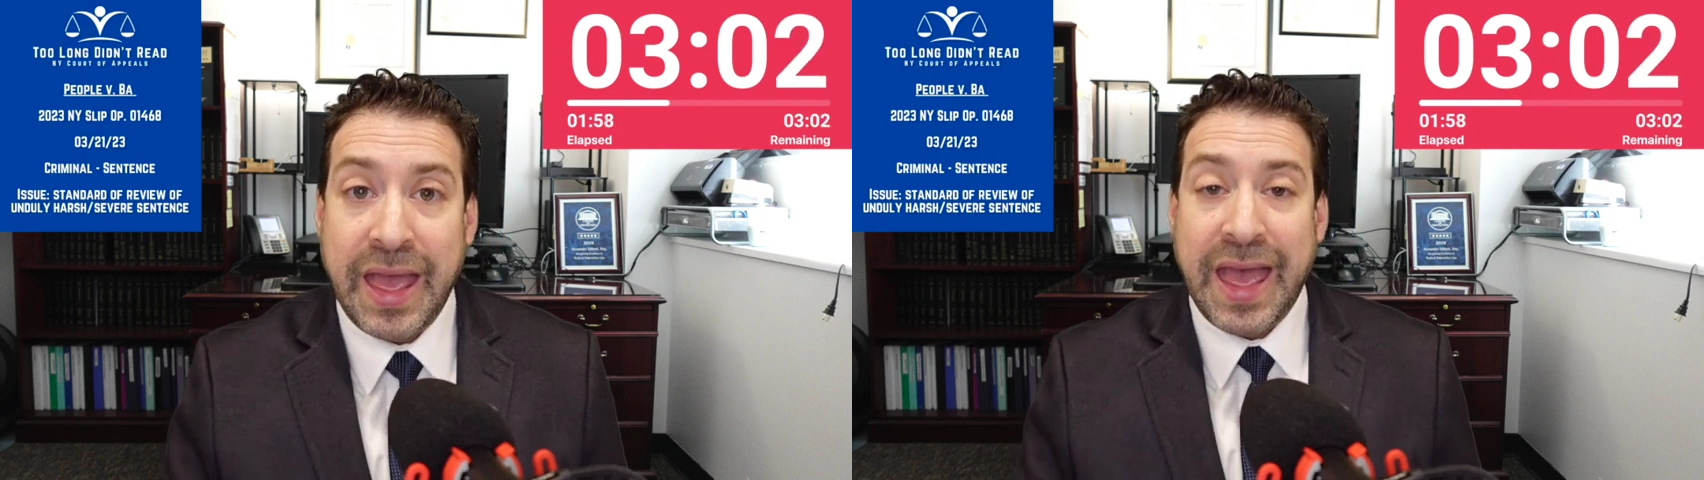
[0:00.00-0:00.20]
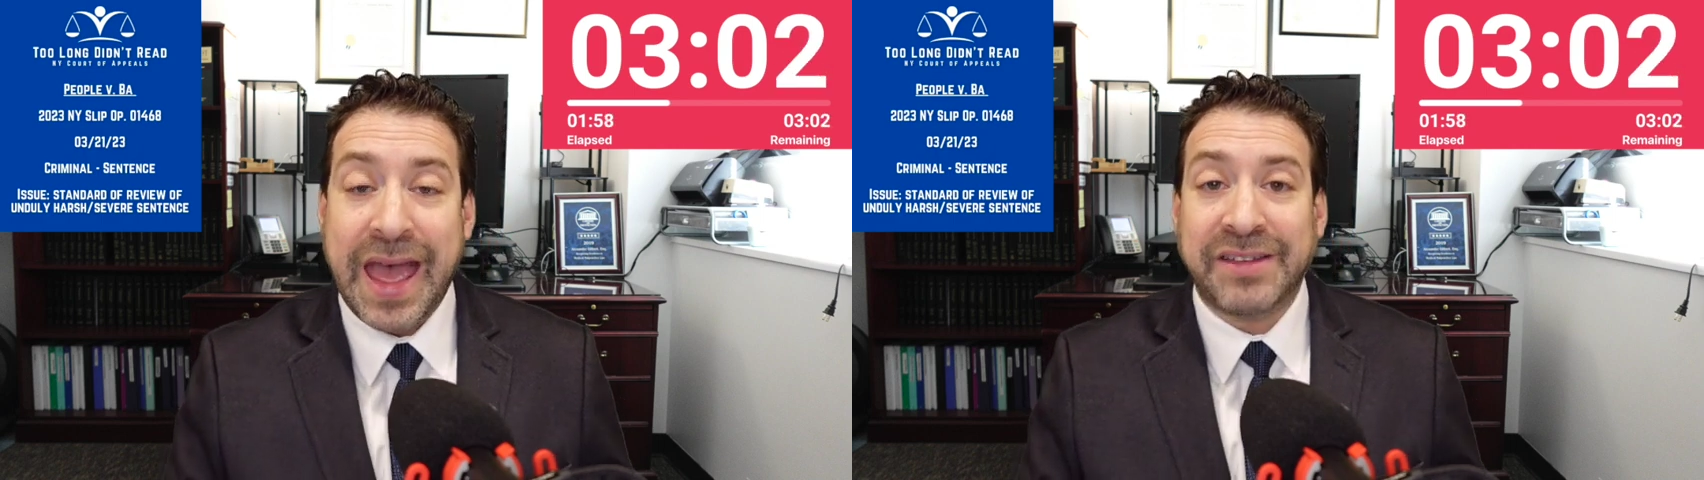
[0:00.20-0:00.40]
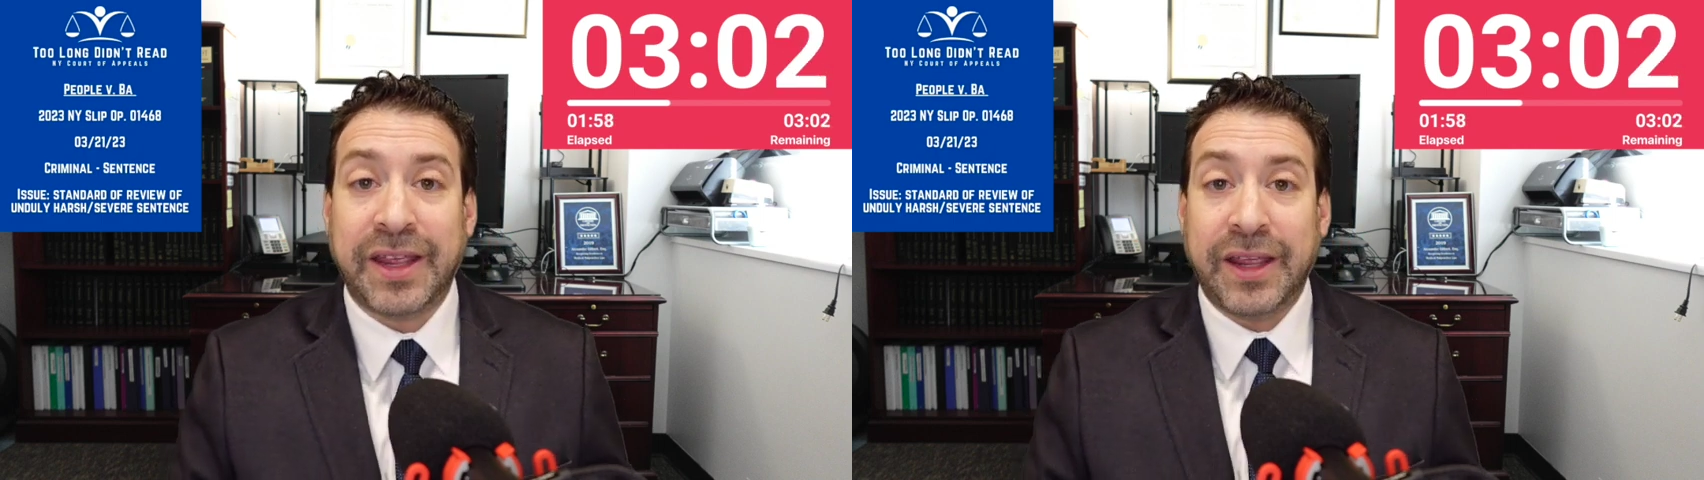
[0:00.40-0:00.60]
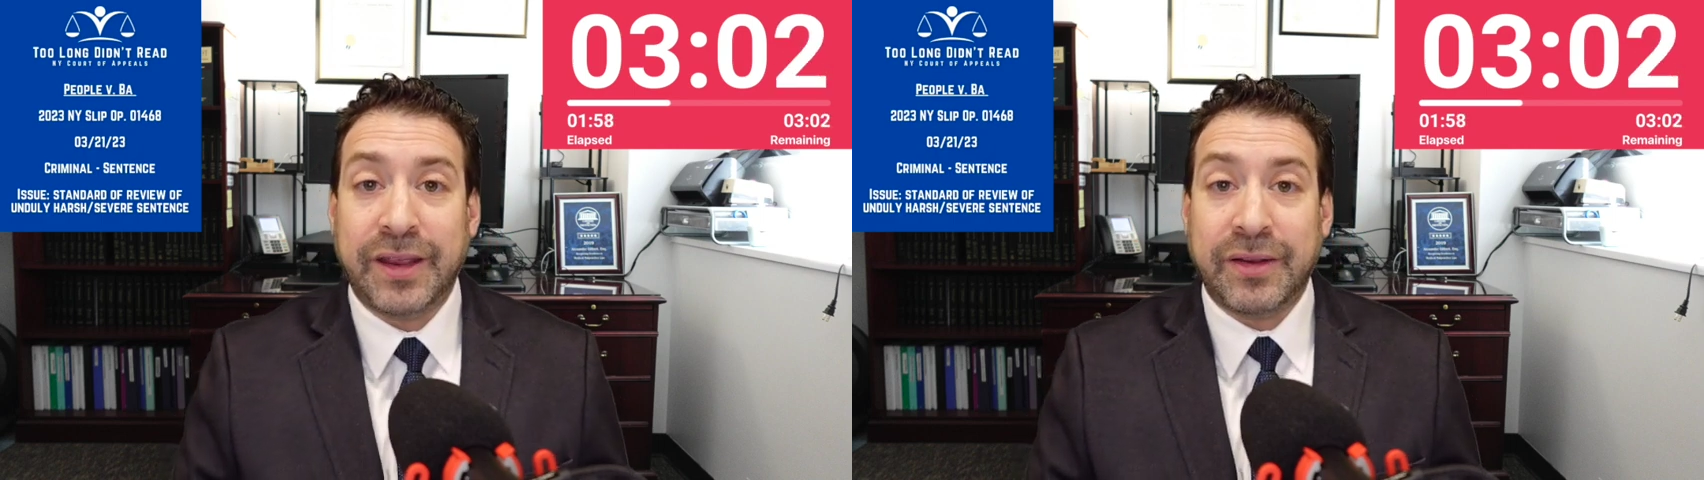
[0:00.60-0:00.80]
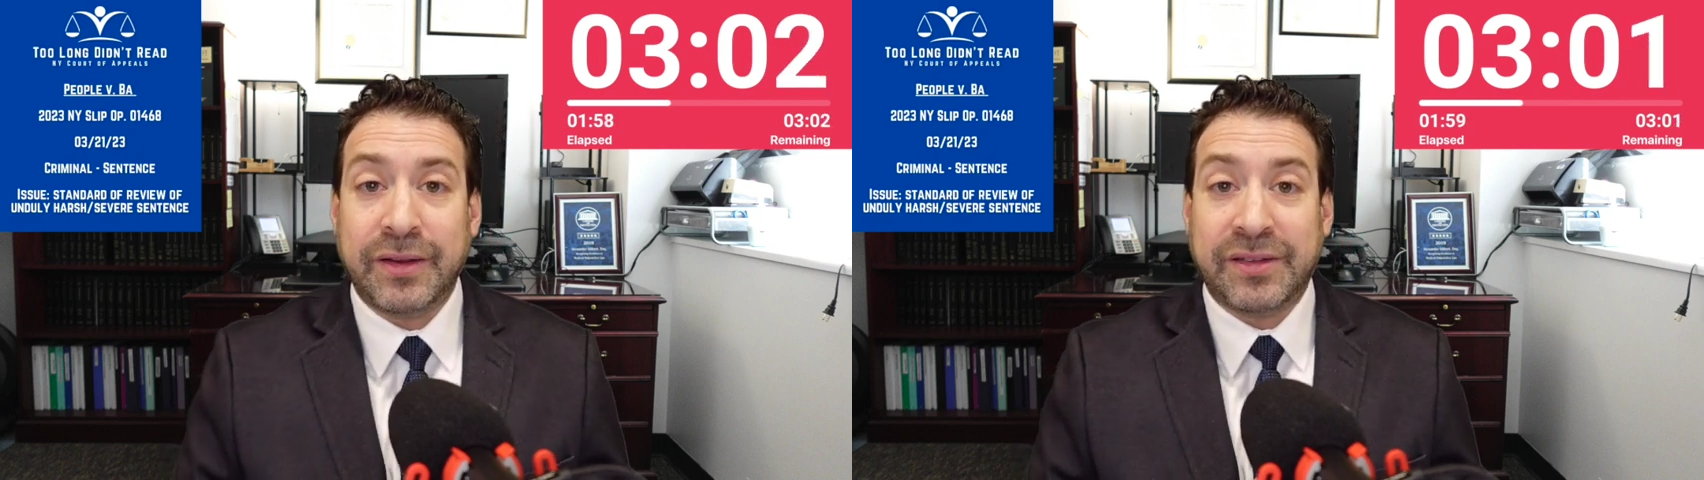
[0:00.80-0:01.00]
has
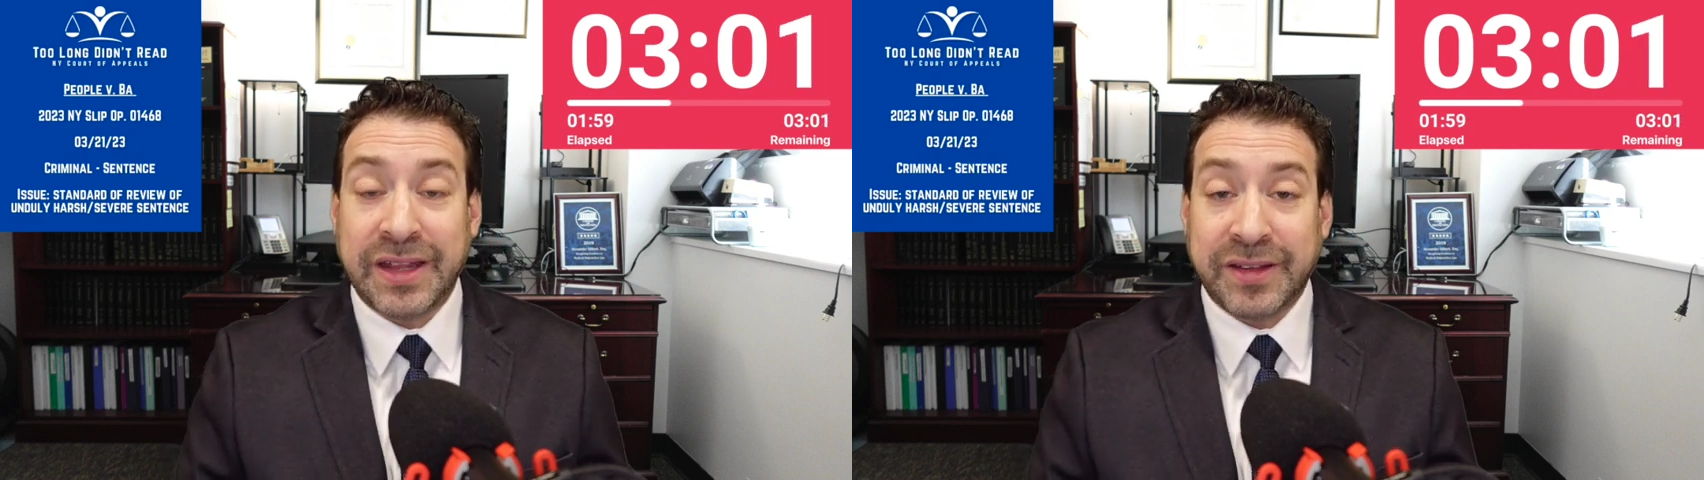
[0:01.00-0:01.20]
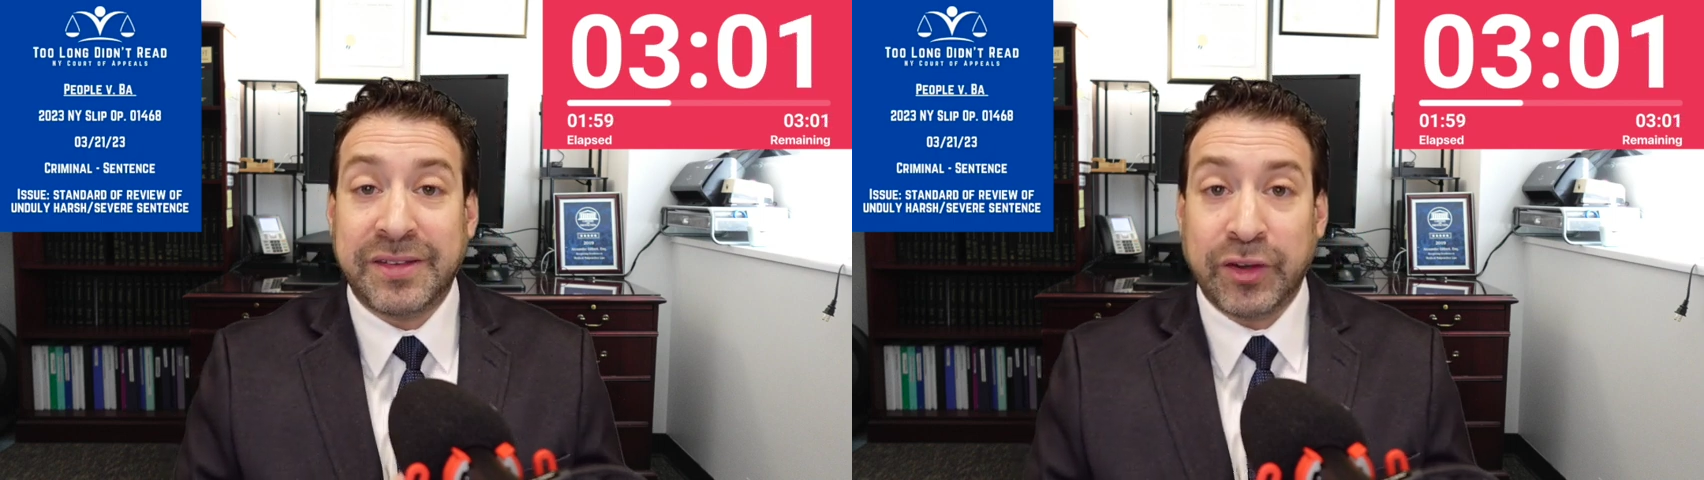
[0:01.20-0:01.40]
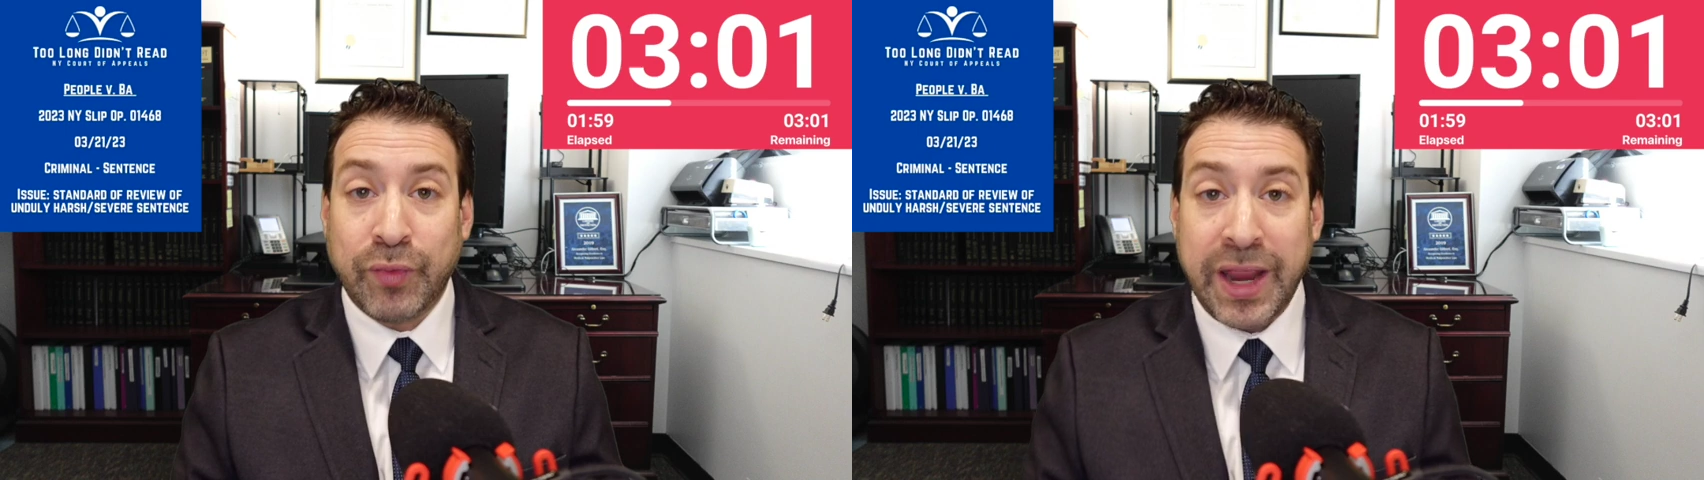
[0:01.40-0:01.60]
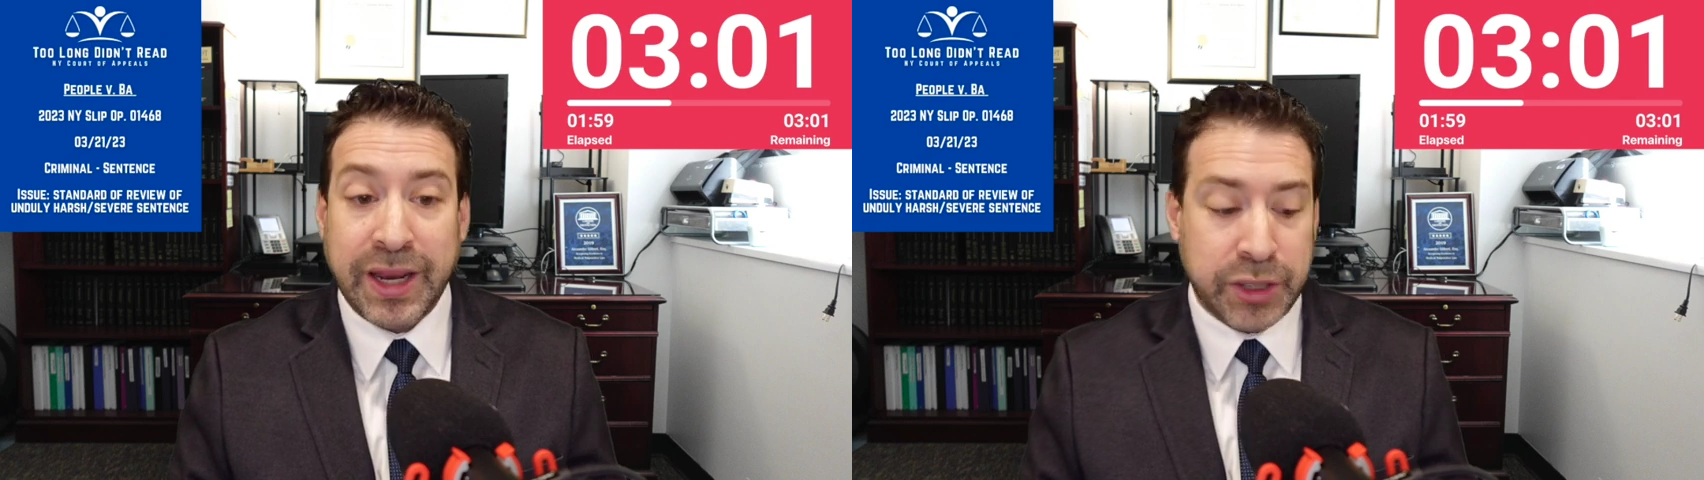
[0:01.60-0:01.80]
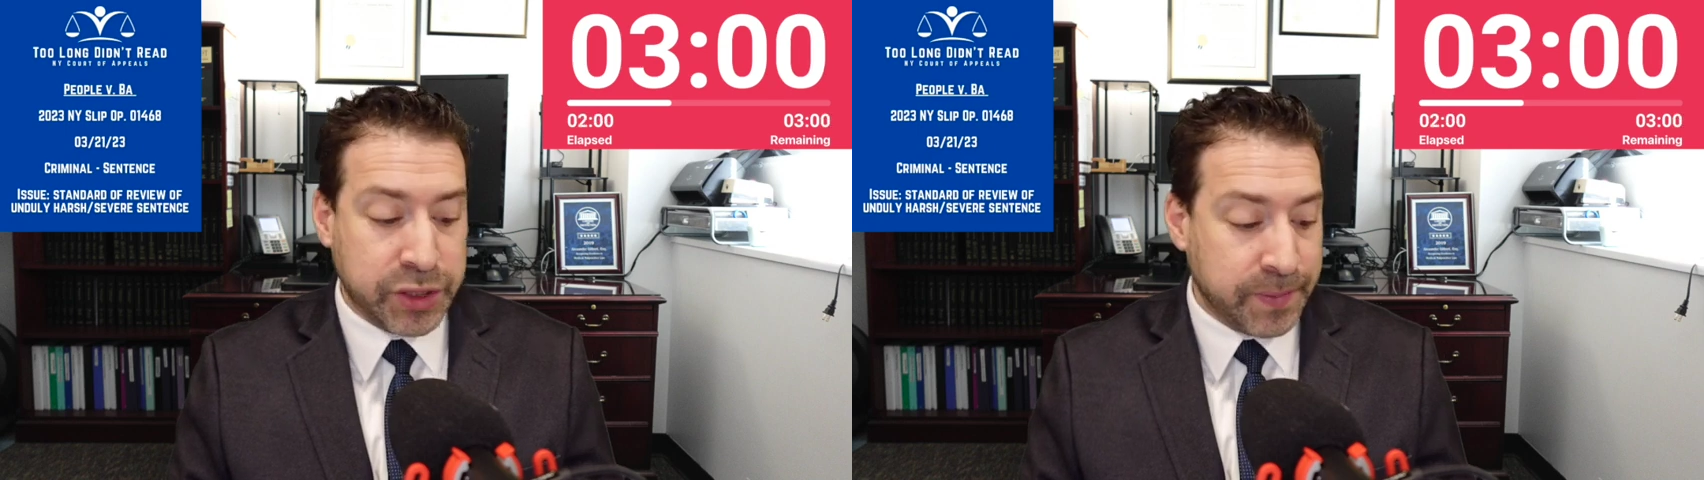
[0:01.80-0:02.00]
a sentencing
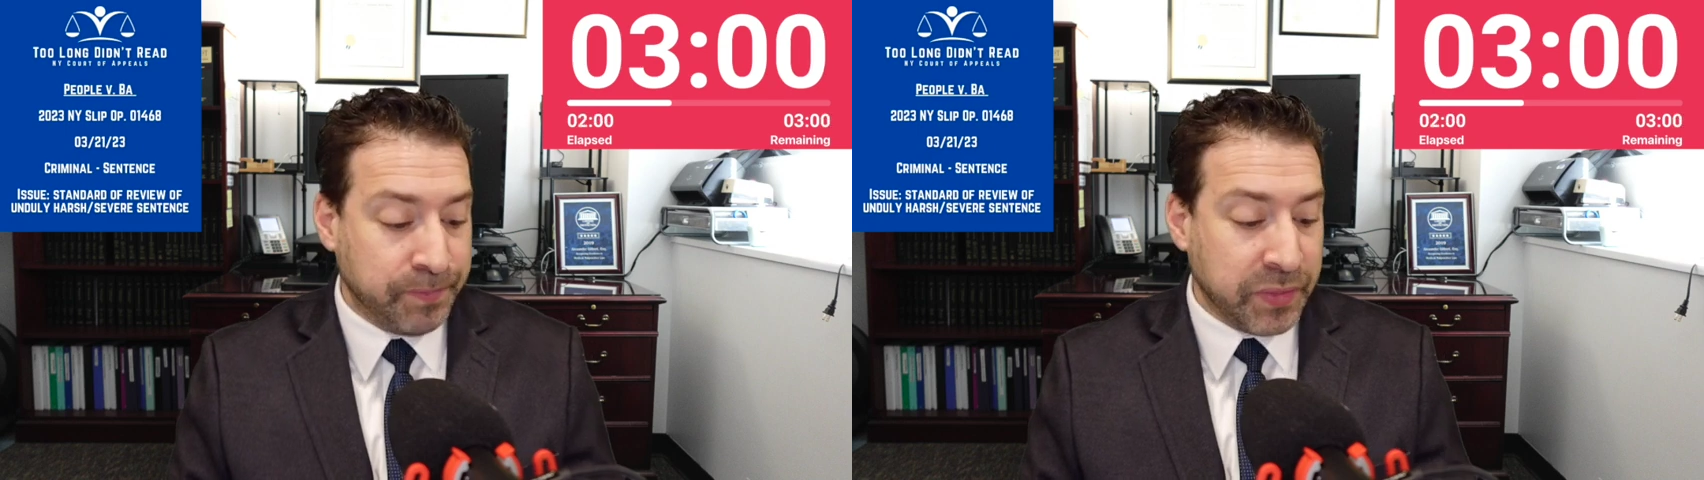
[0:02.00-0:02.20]
range